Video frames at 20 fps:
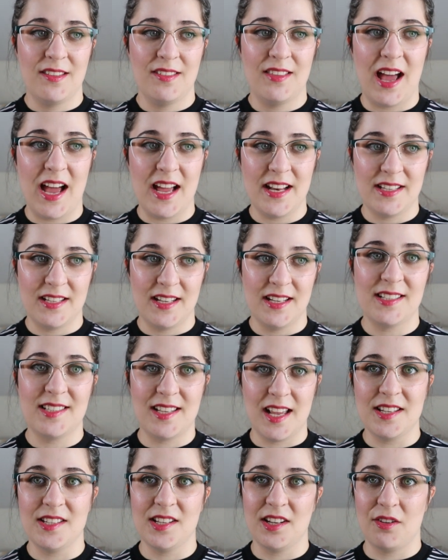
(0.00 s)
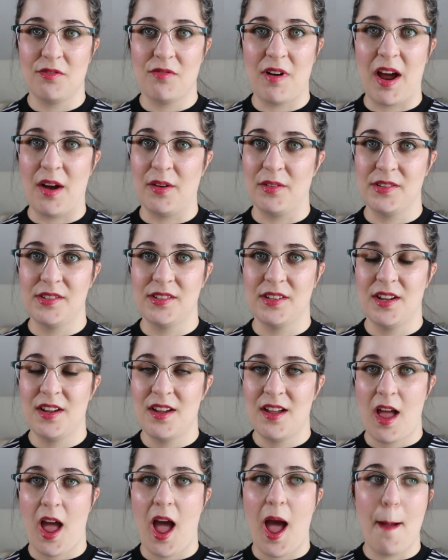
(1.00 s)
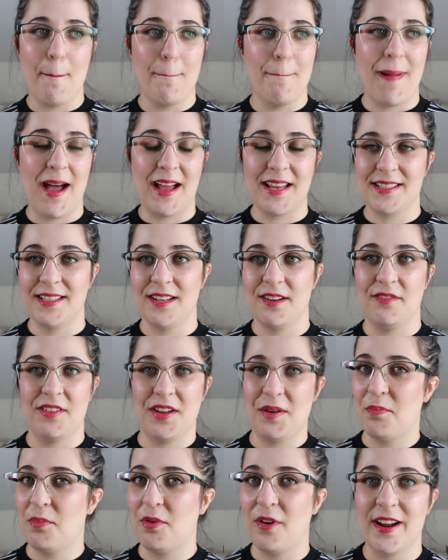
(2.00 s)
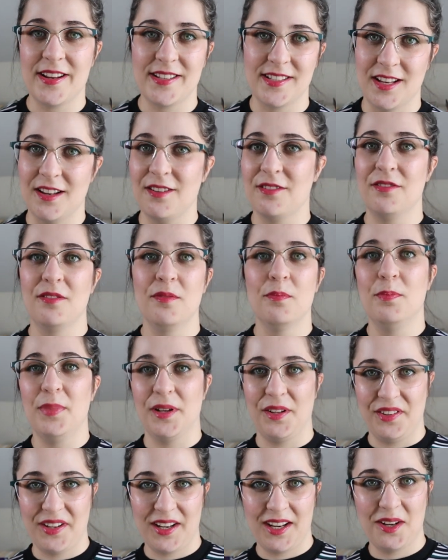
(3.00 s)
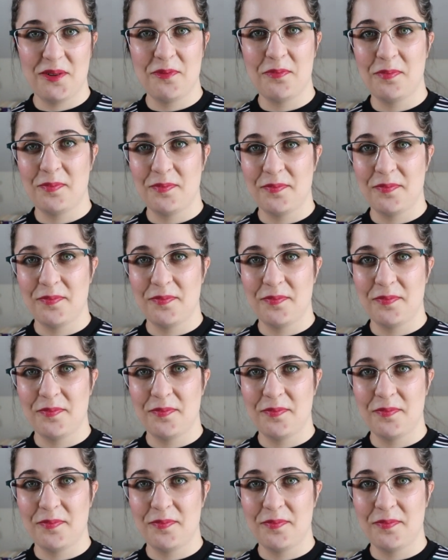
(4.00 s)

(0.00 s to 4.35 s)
that is centered around a massive, impressive building.